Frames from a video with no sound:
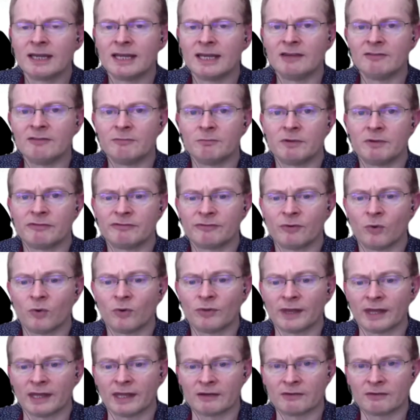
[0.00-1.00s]
Even before
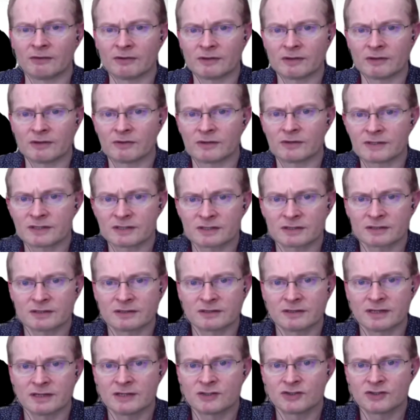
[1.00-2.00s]
then, there are
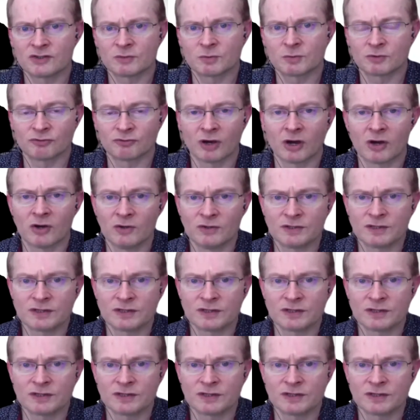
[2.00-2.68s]
issues with roads and